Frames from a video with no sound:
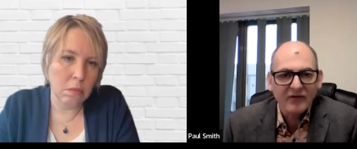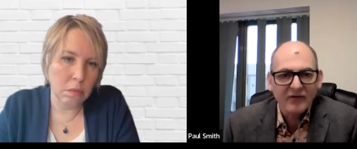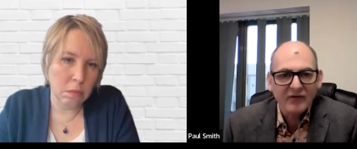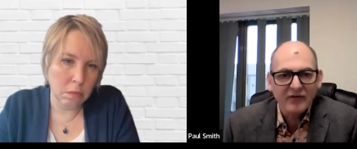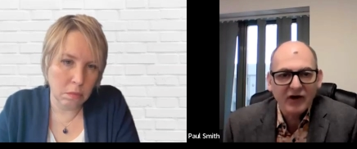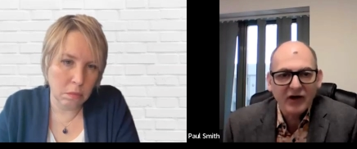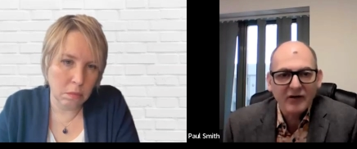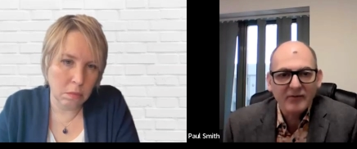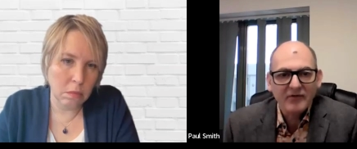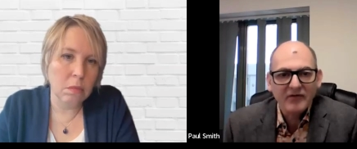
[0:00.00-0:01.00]
Speaker 1: different
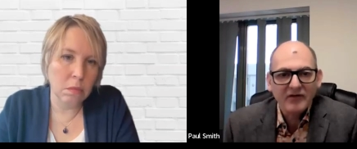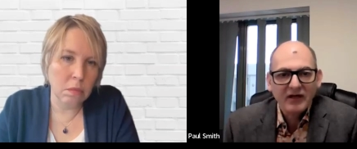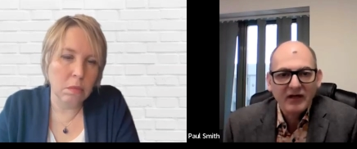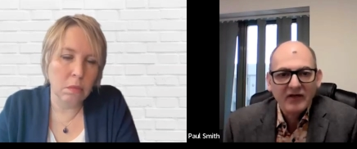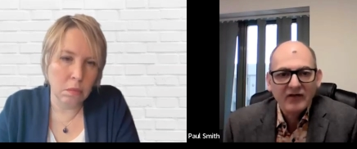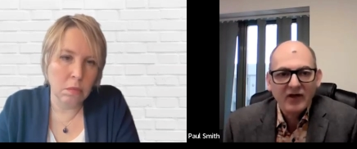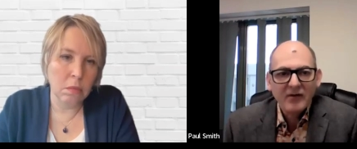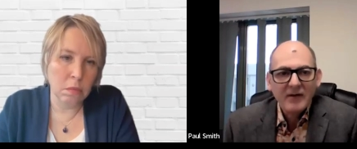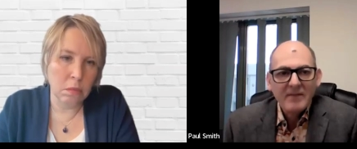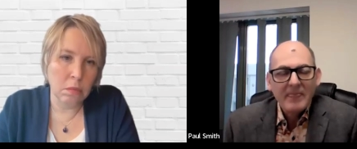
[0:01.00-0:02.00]
types.
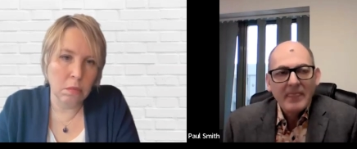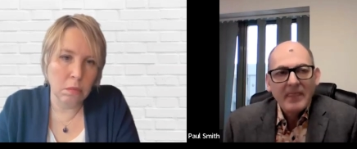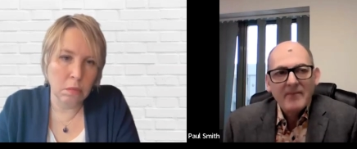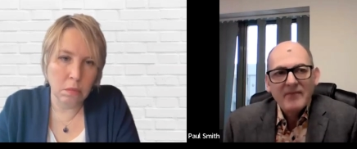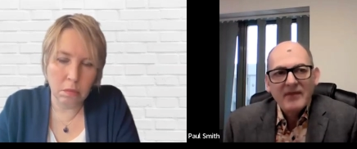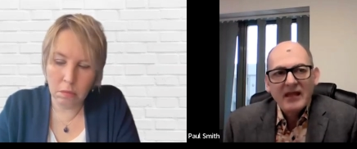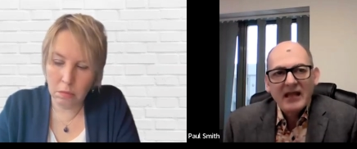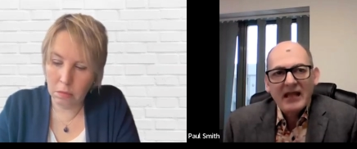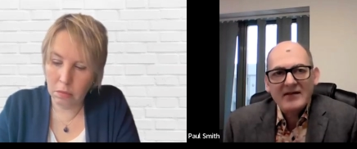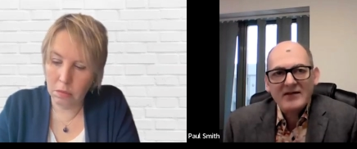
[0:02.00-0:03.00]
So
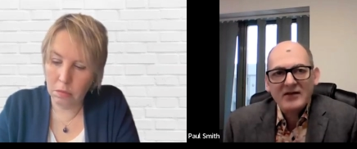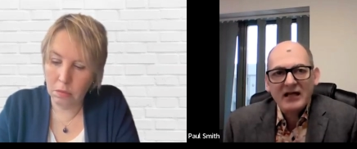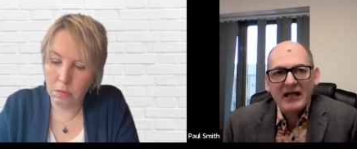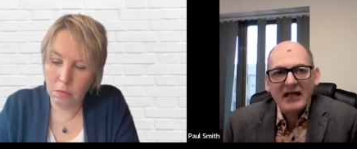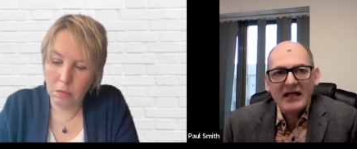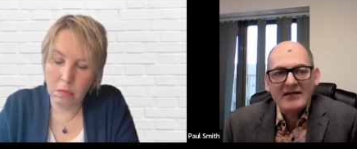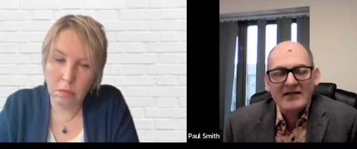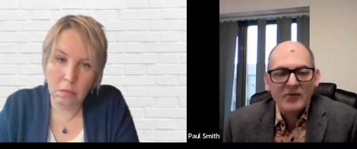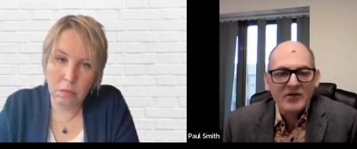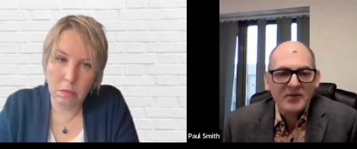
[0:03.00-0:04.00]
it's, in
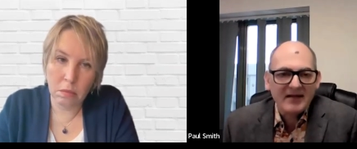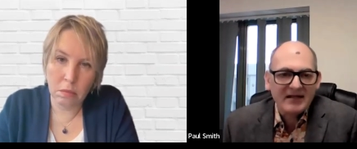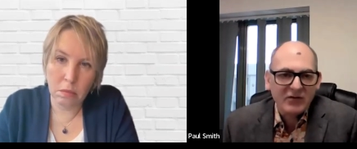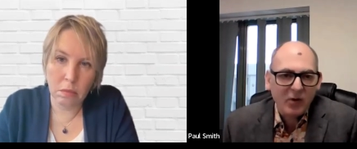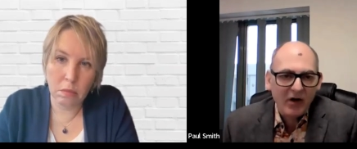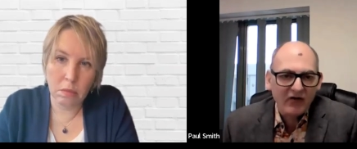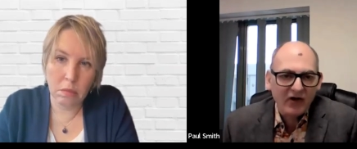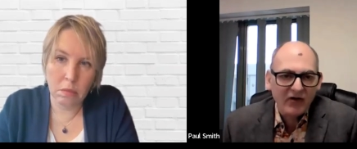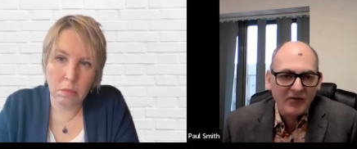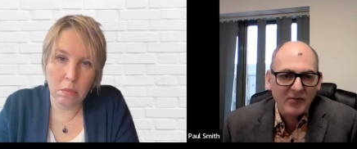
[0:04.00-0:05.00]
some respects, it's quite a
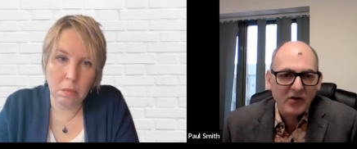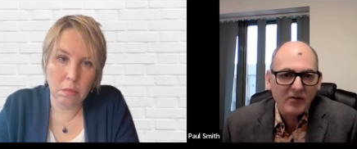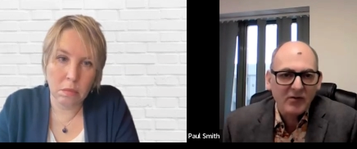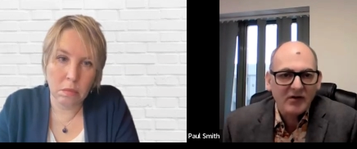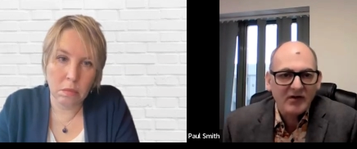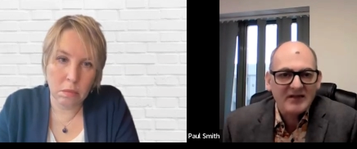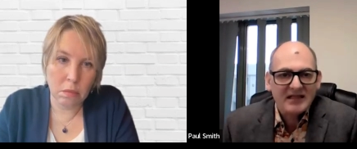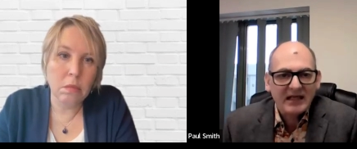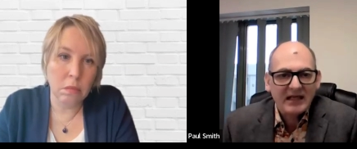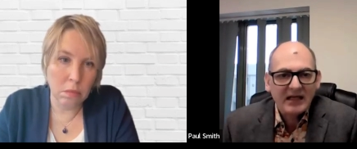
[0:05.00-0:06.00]
sizable
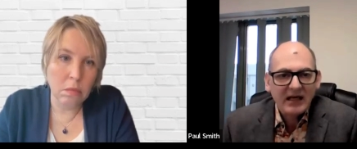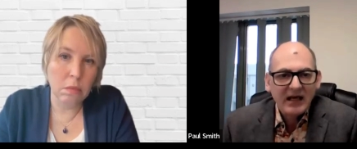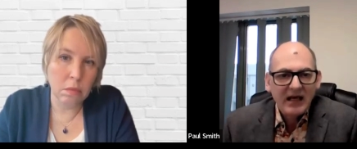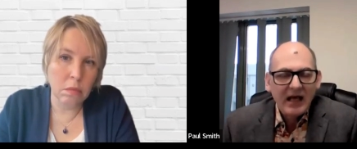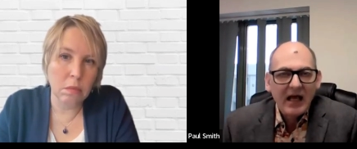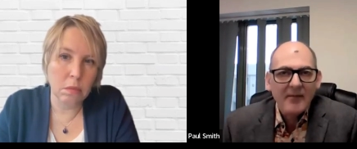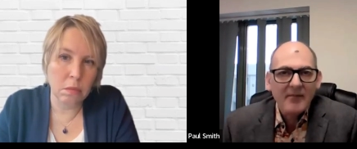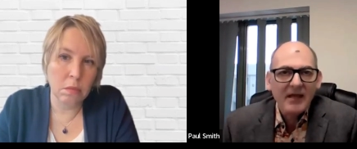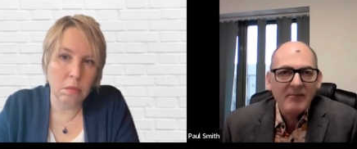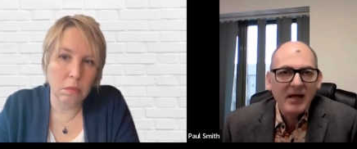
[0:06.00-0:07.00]
community.
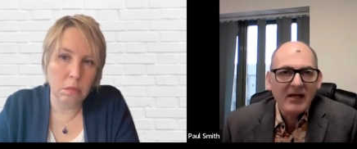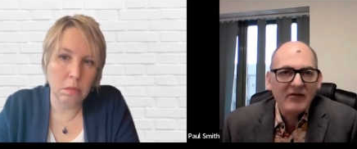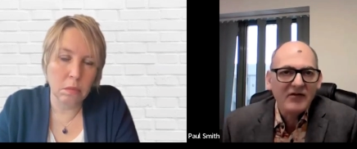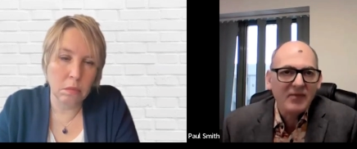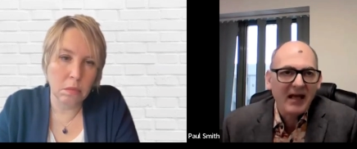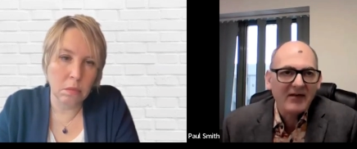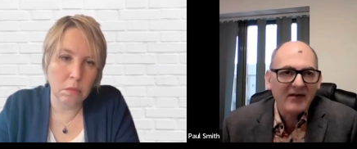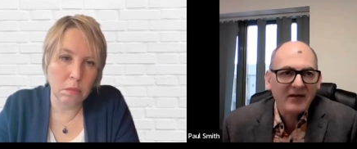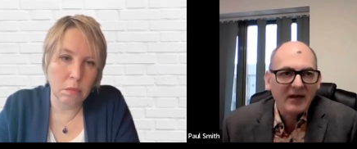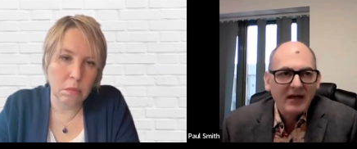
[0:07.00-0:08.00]
In many
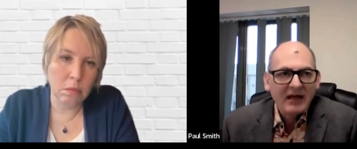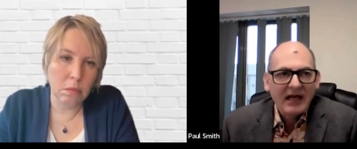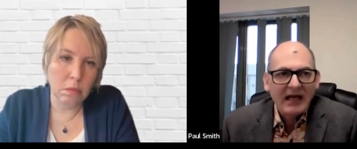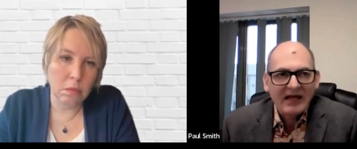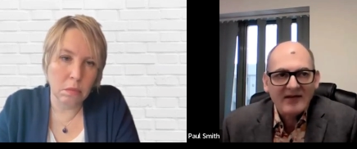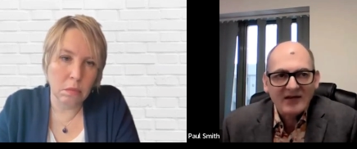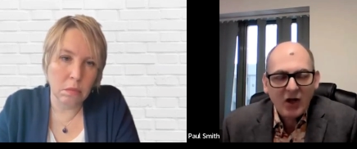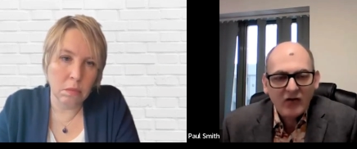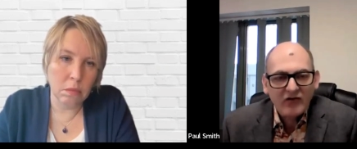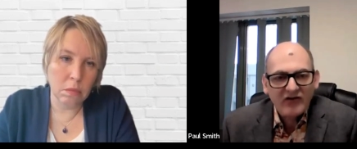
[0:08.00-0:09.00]
respects, it's
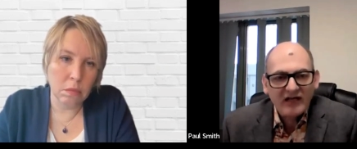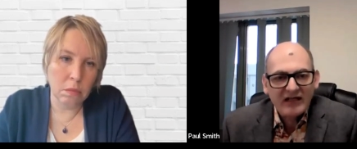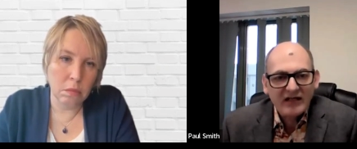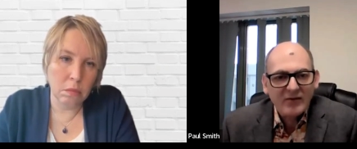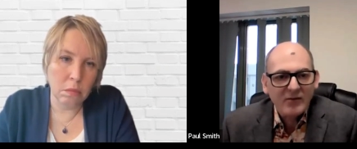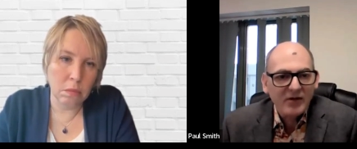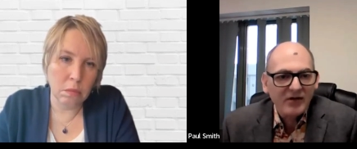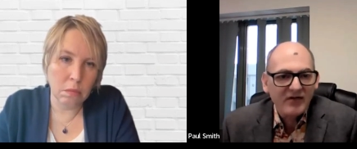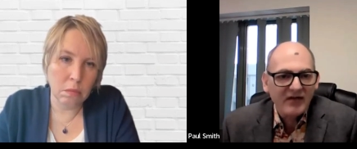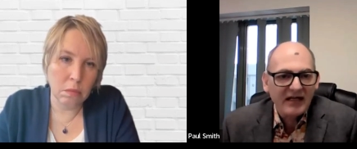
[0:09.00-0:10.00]
an unseen
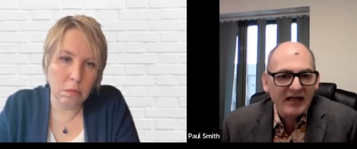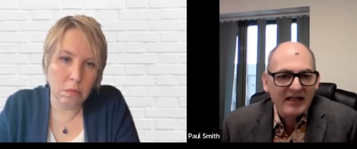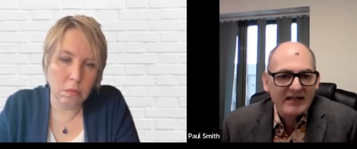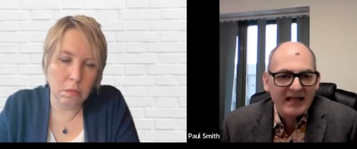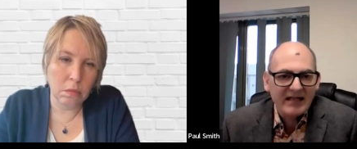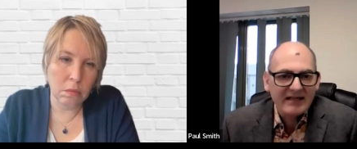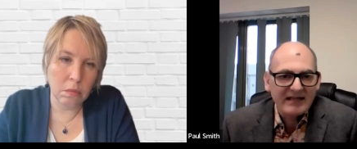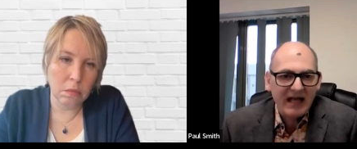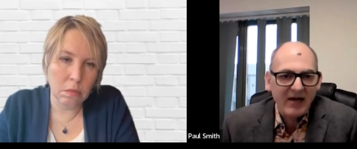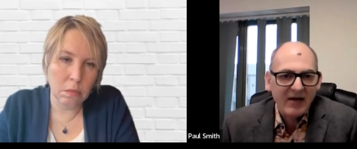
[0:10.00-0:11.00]
community, in the
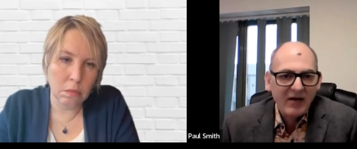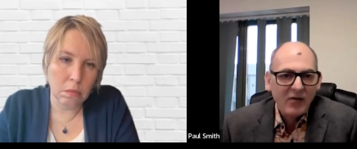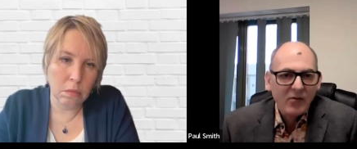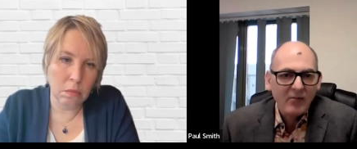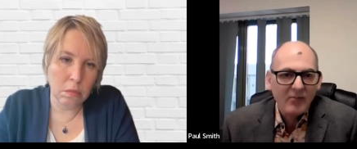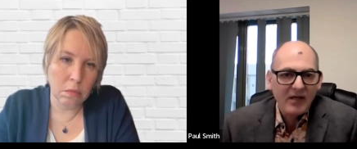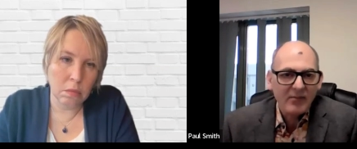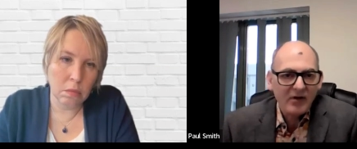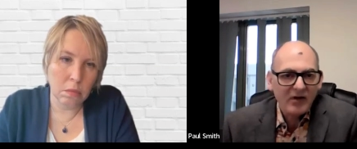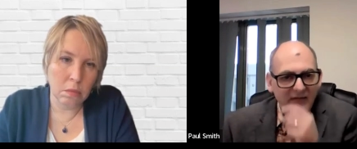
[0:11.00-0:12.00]
sense that when
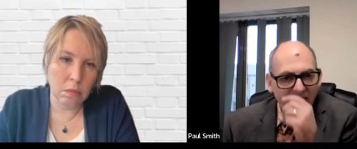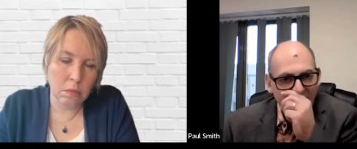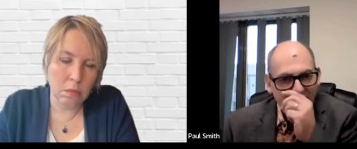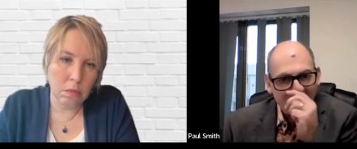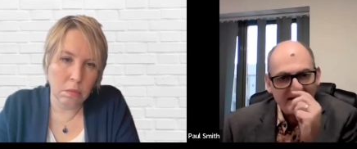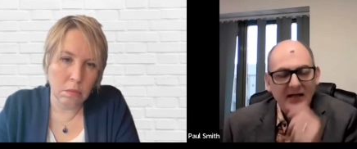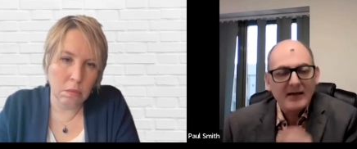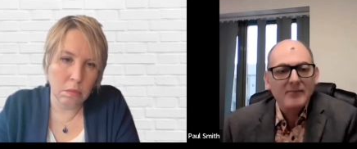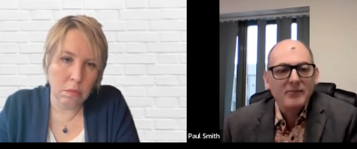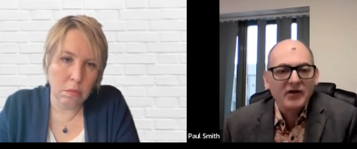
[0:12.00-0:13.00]
people are living in
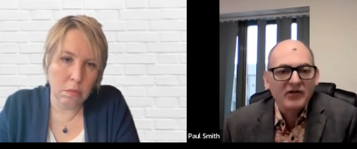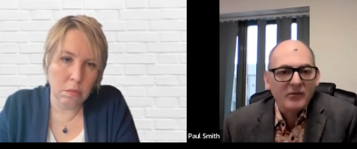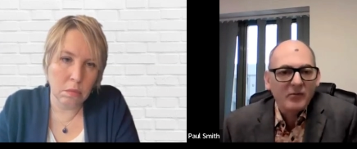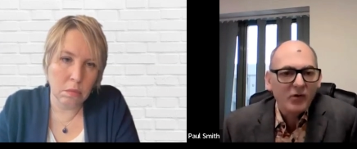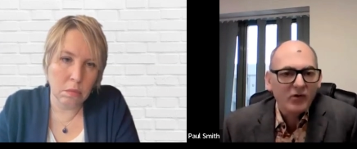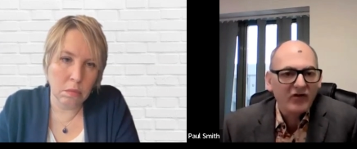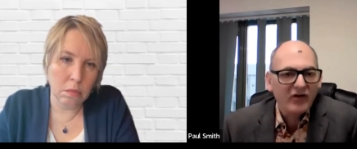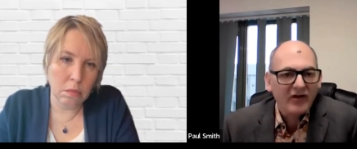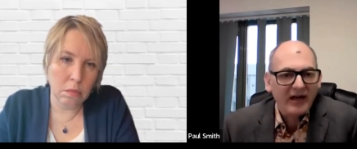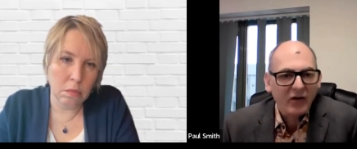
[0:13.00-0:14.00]
bricks and
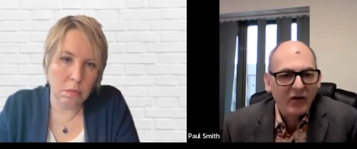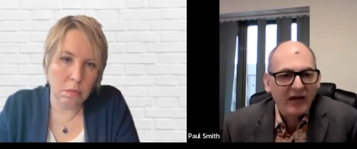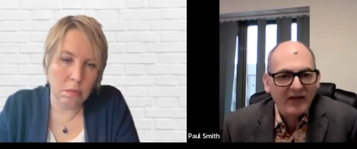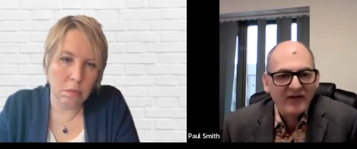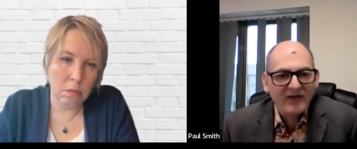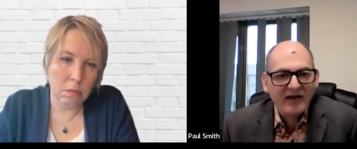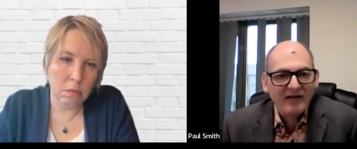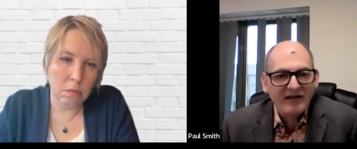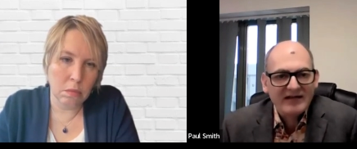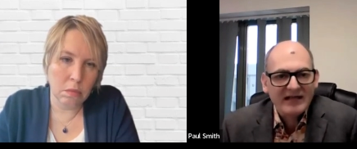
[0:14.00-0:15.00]
mortar, they're not
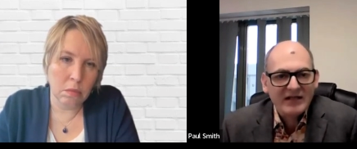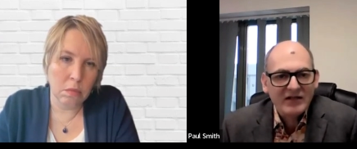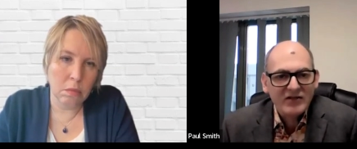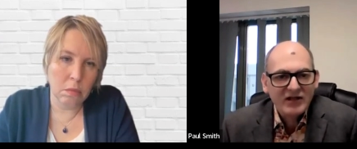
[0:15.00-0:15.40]
necessarily seen